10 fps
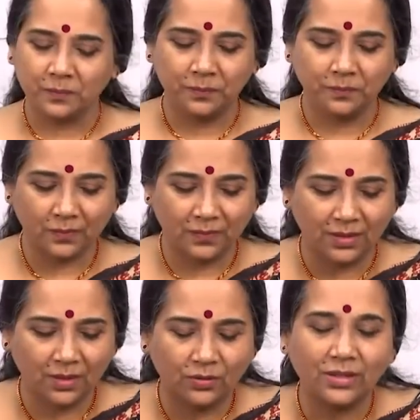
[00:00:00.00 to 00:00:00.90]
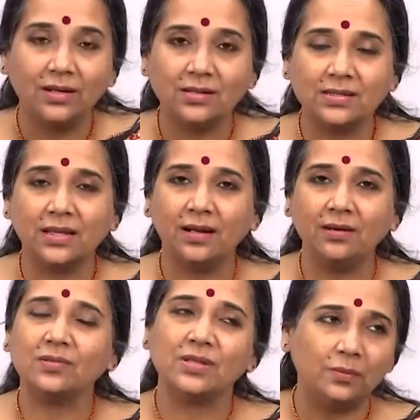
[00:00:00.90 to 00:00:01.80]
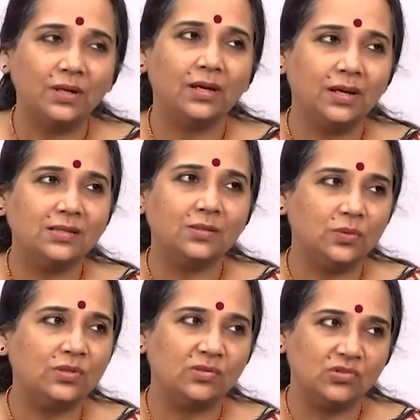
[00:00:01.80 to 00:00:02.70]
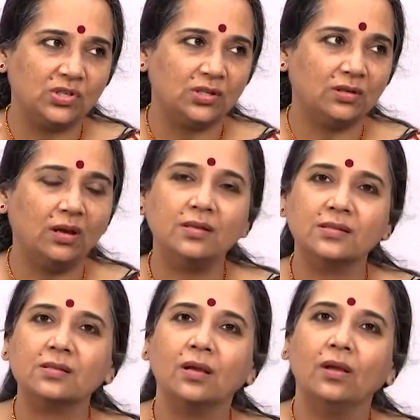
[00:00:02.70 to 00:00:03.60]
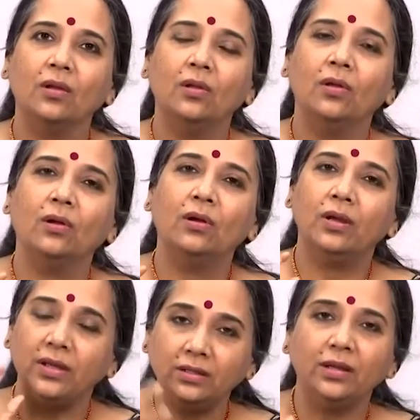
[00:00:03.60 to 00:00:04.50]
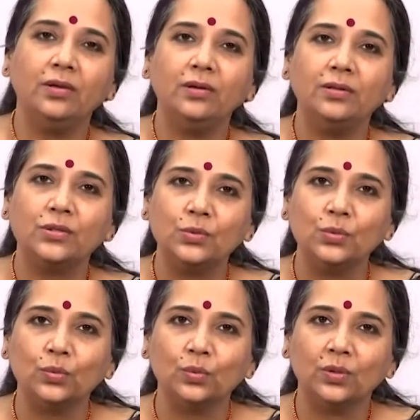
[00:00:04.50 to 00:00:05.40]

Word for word: Hmm? Now there is there are some ragas in which this Jhatka is uh, integral to